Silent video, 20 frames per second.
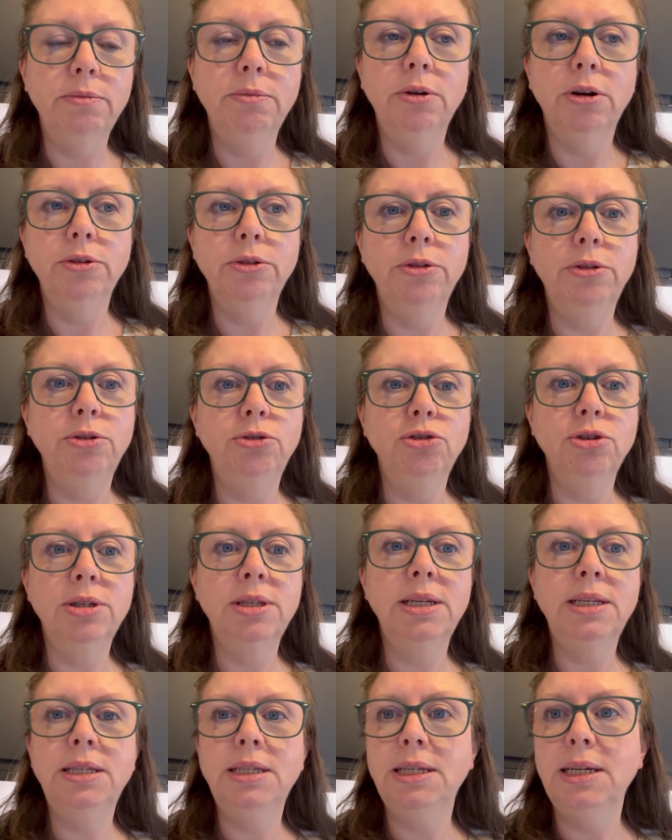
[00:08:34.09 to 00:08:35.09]
rather than just
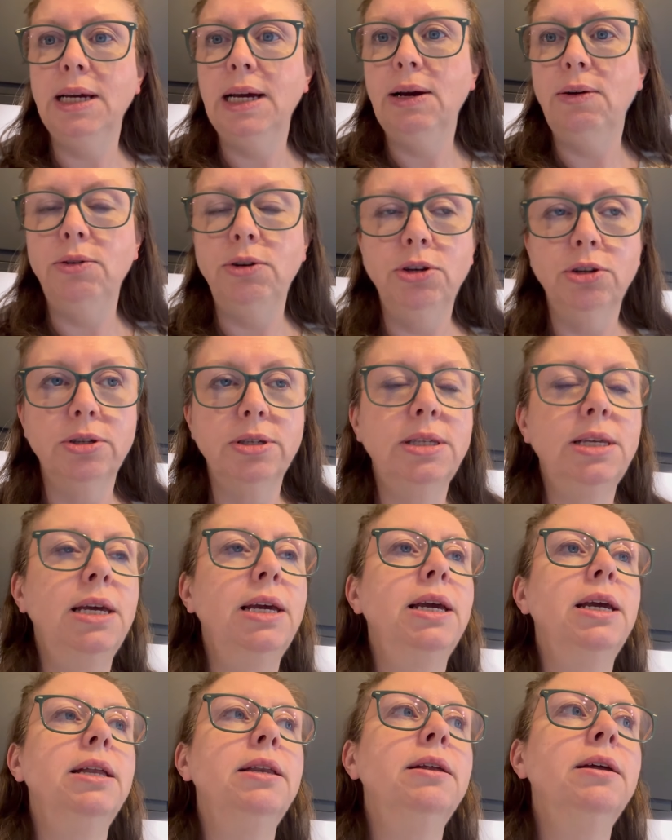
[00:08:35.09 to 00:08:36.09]
sending it out and not
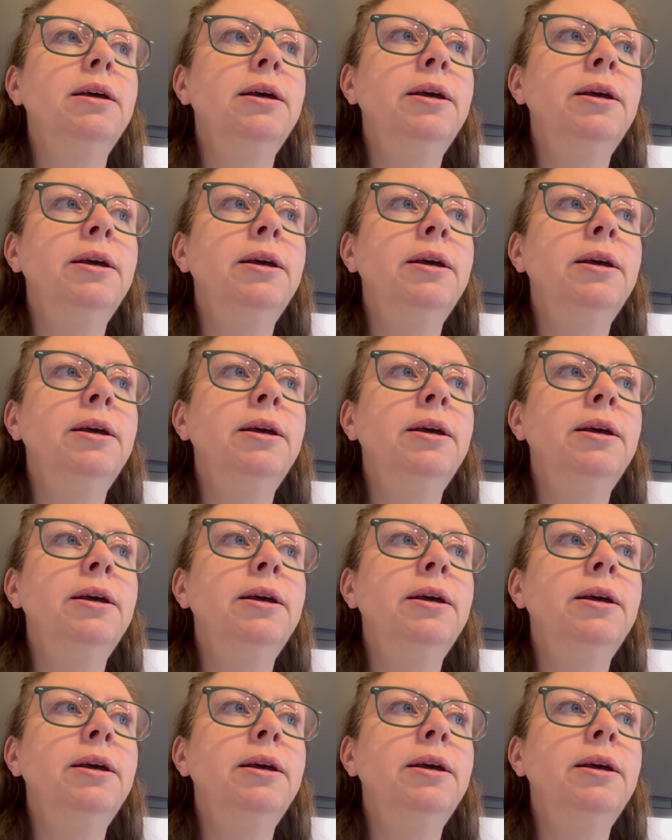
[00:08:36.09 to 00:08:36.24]
saying.